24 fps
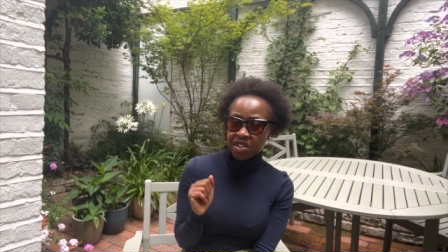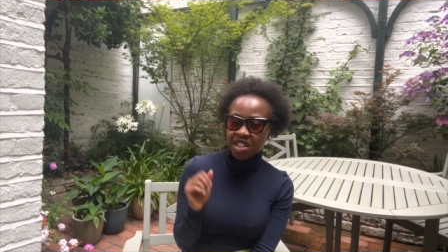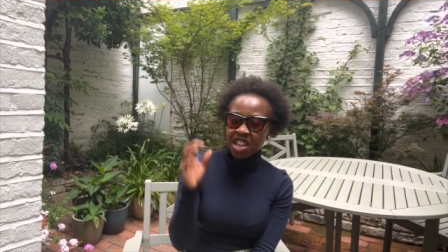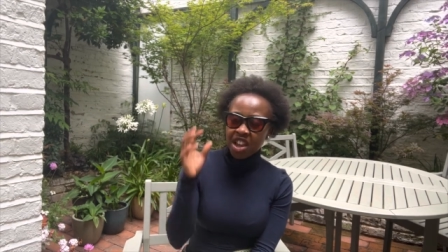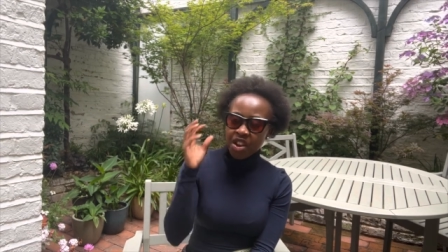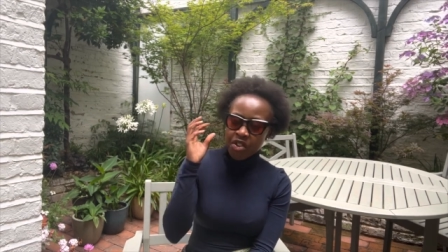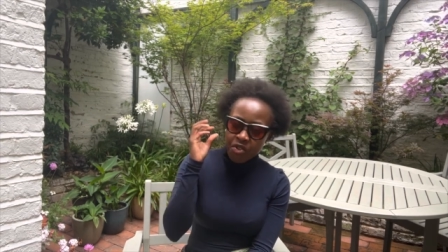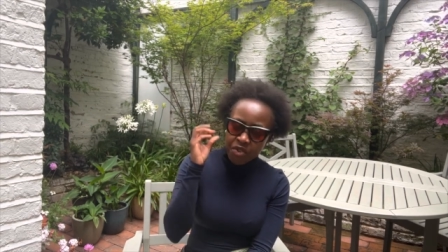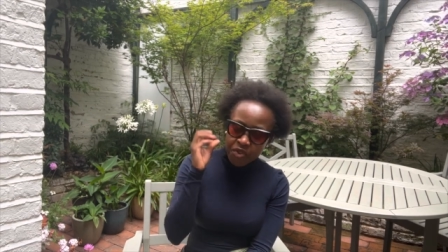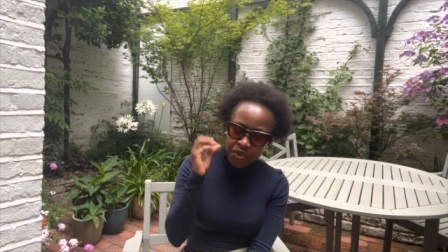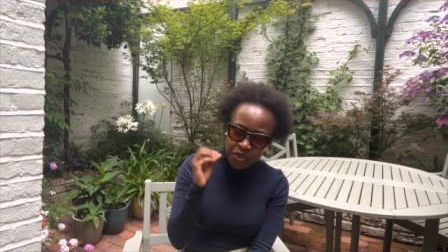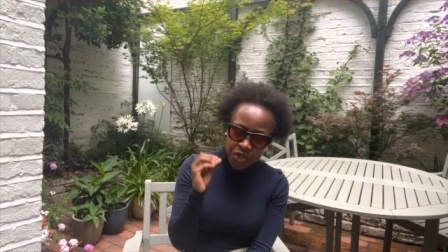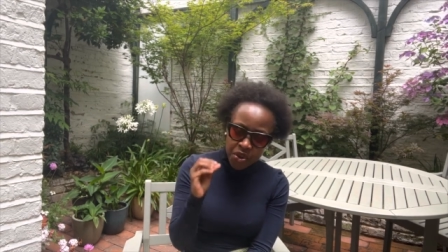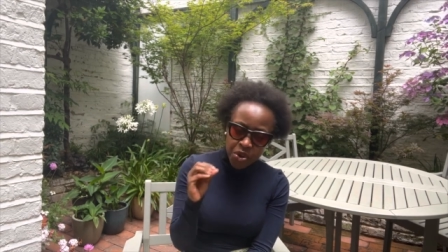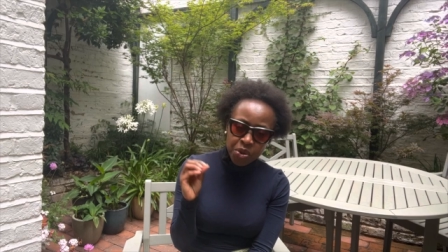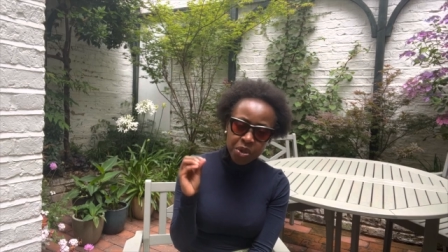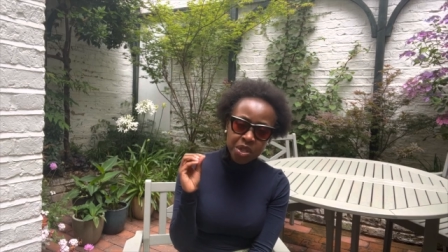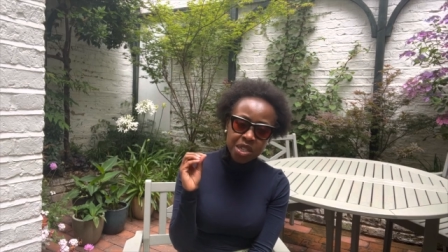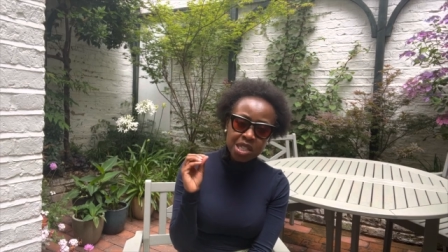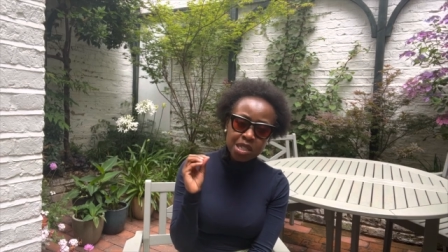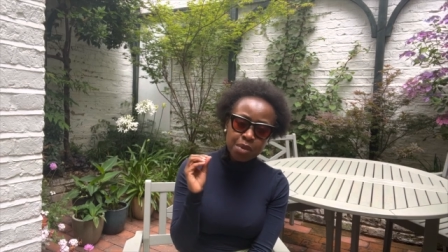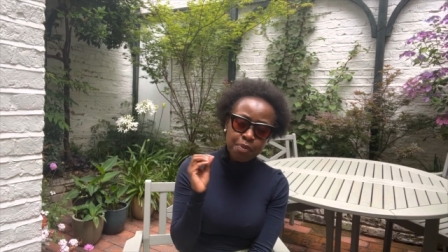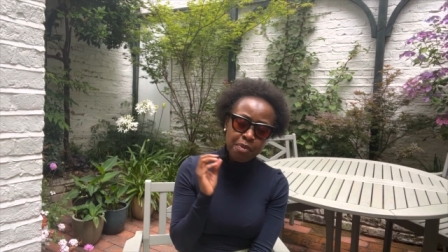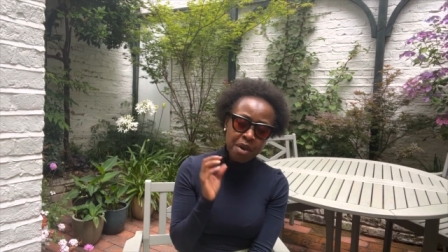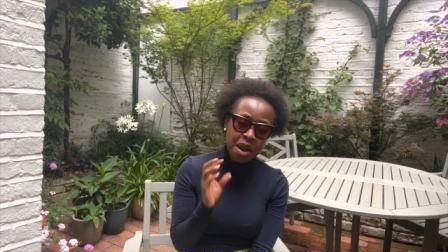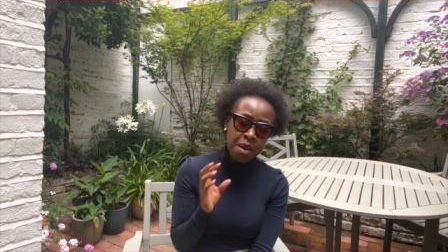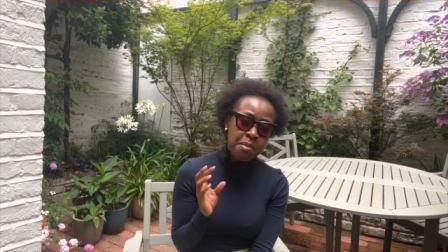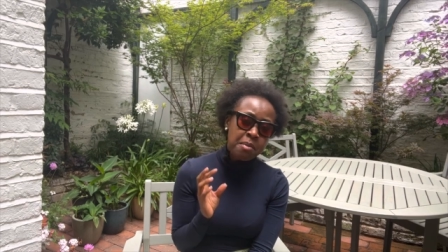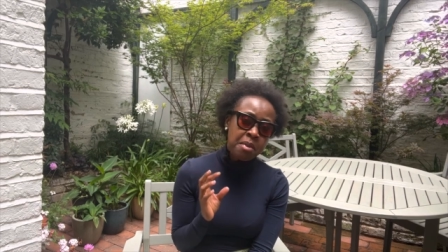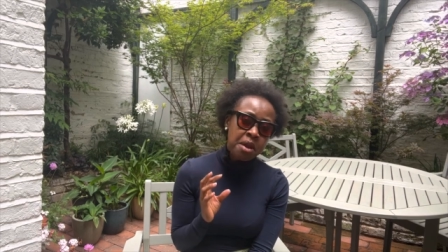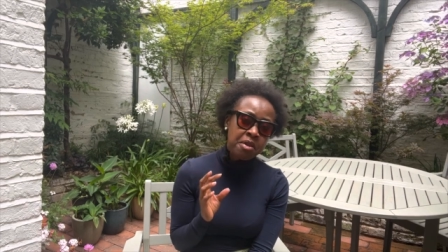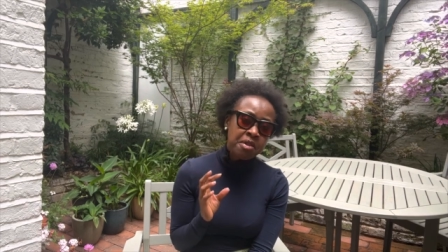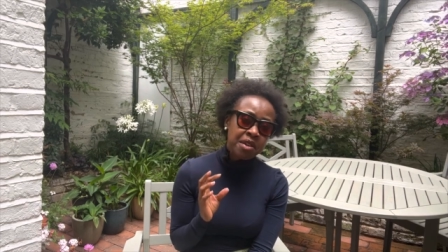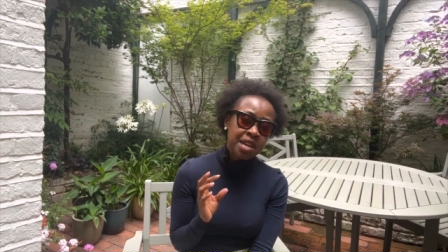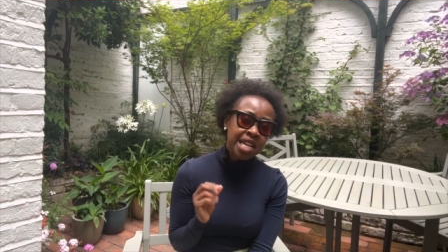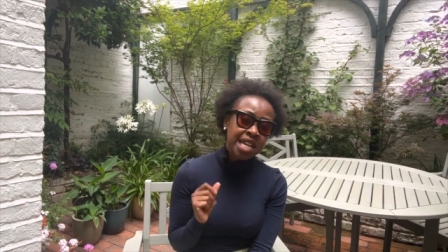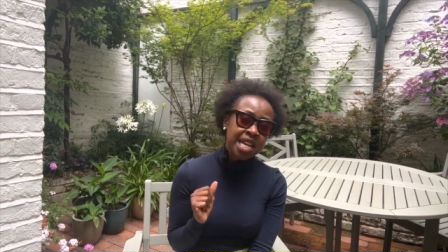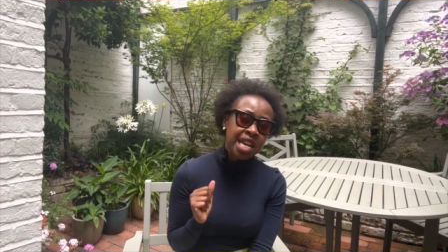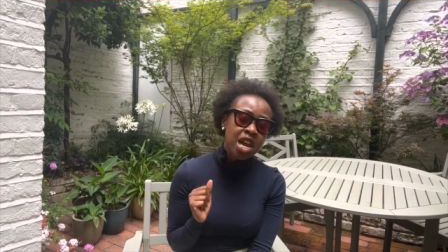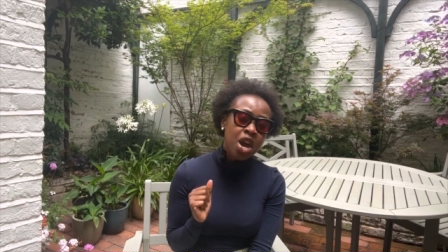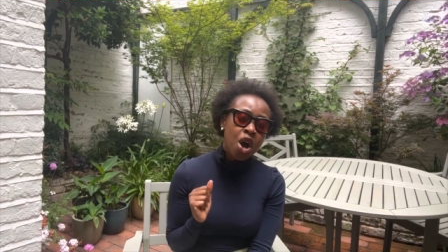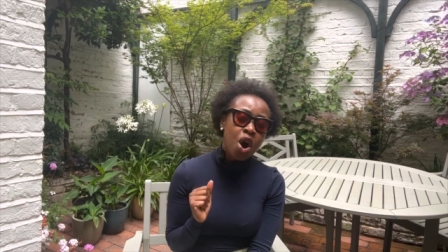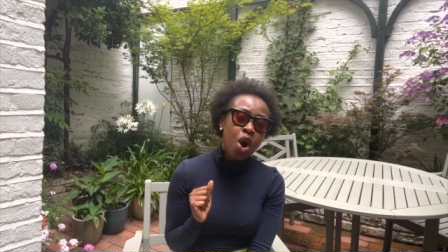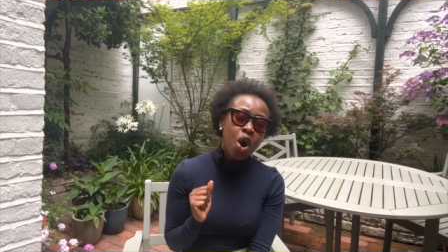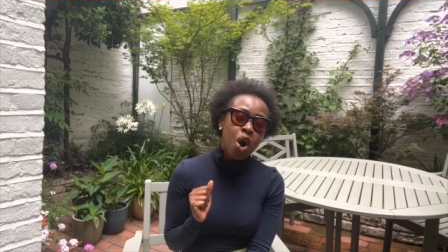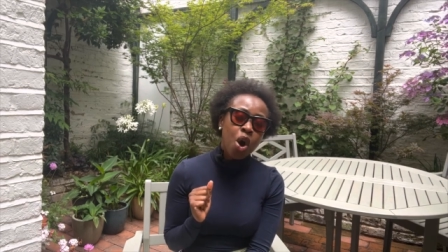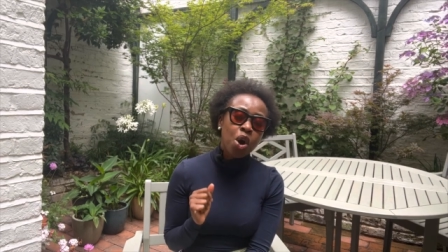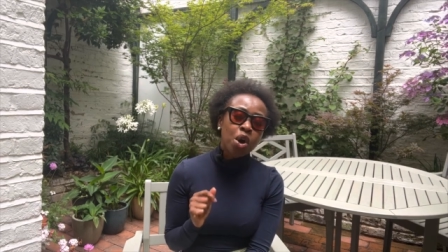They are focused primarily
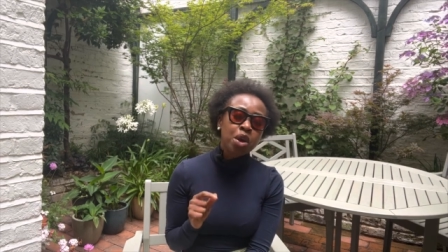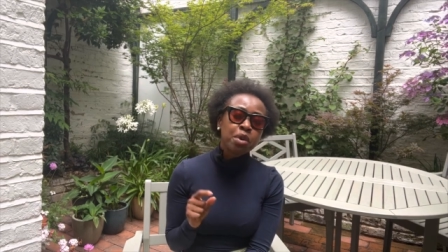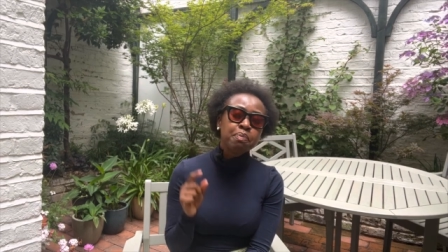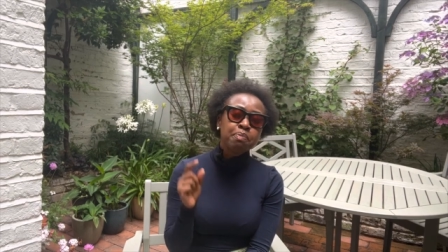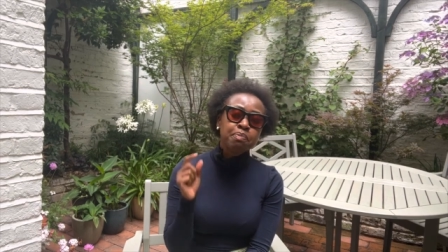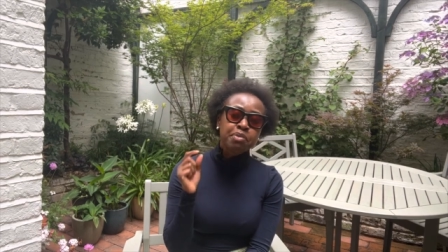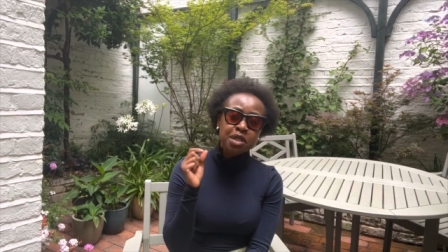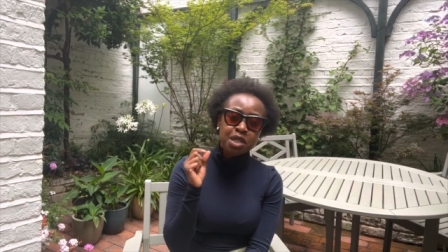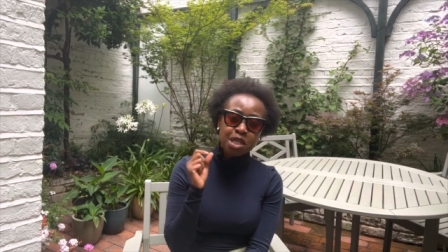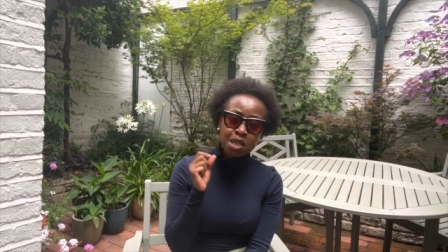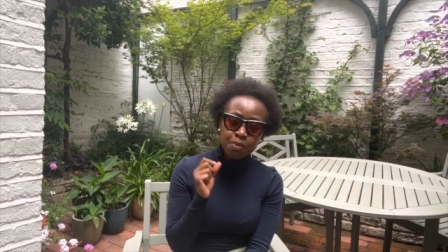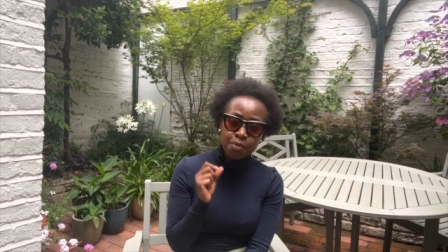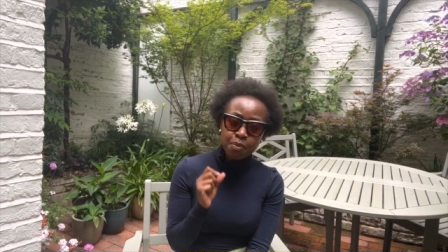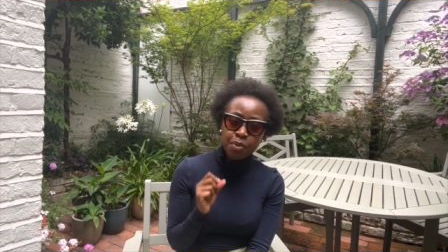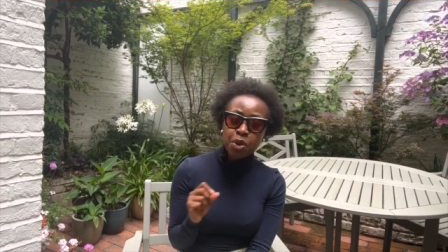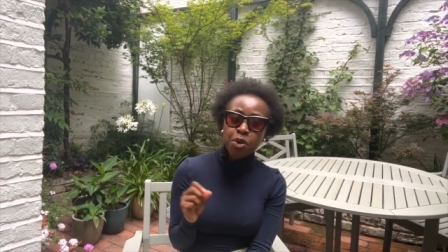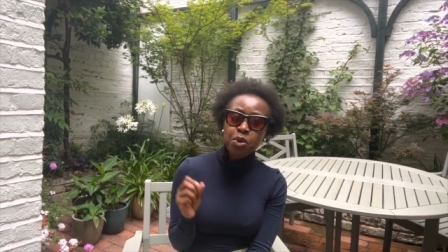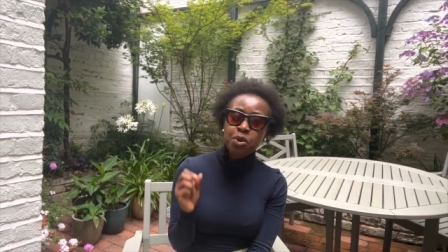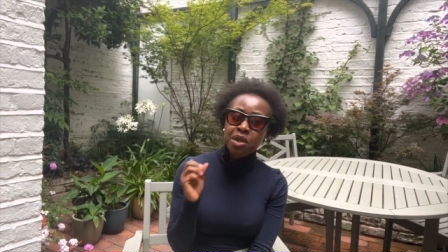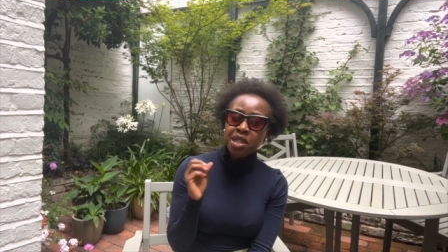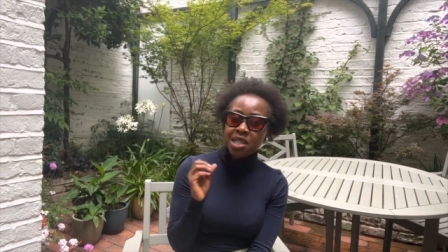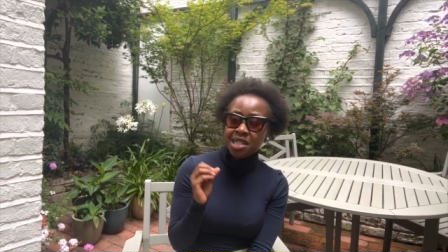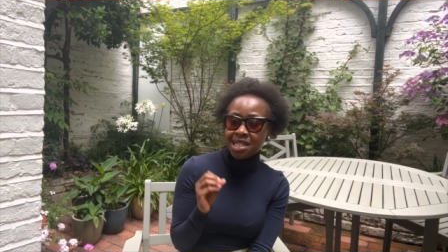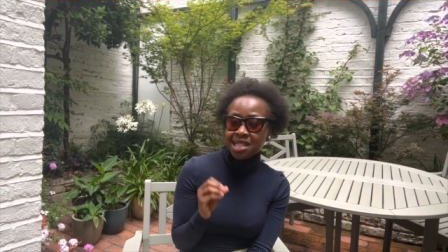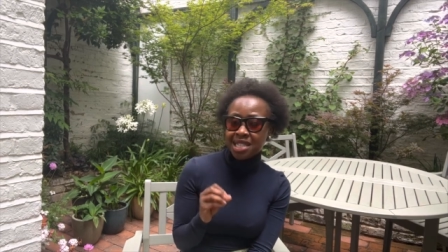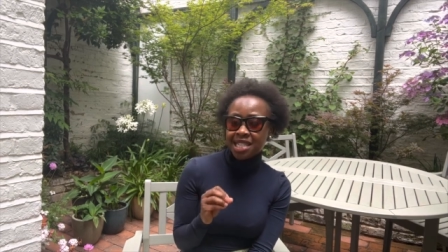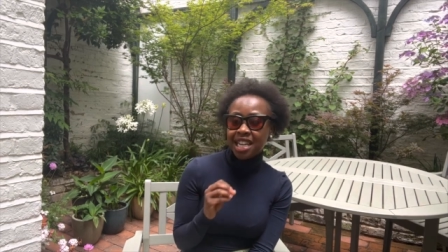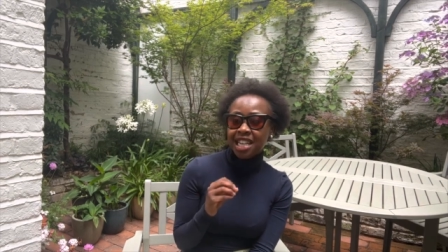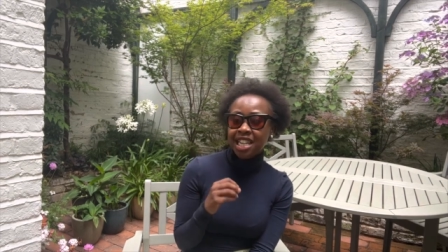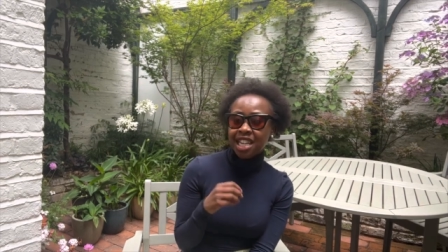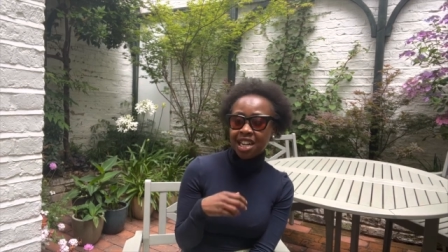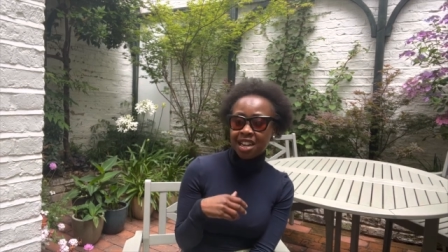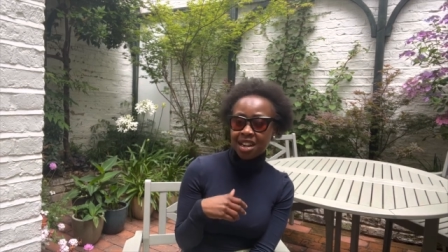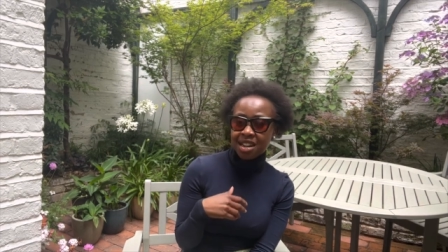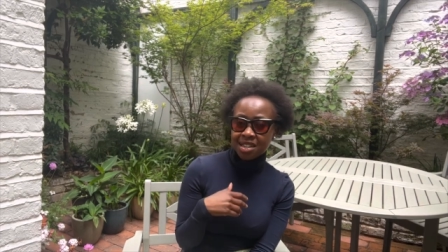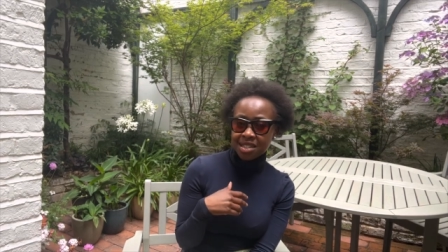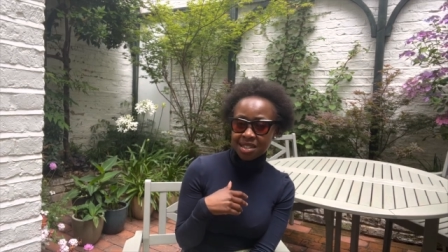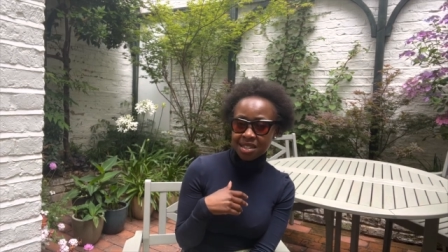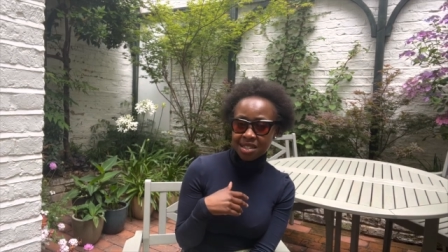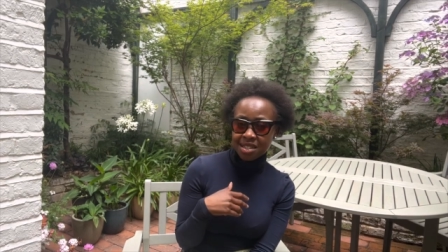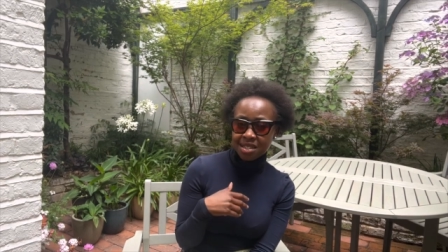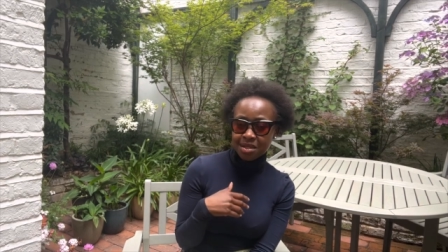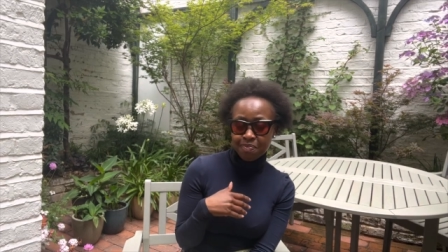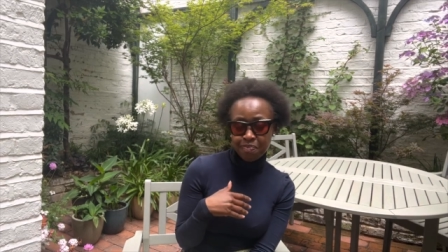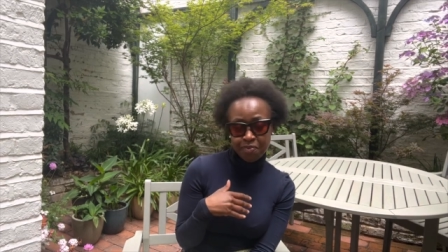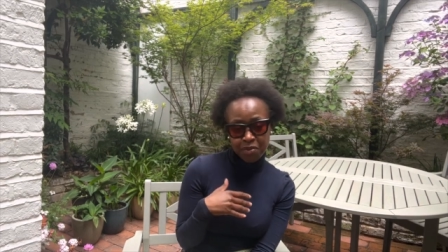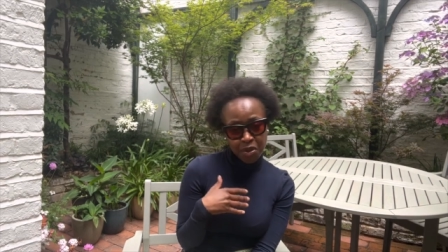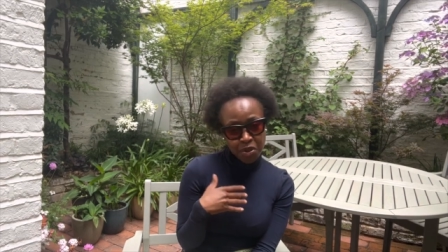on bespoke sunglasses.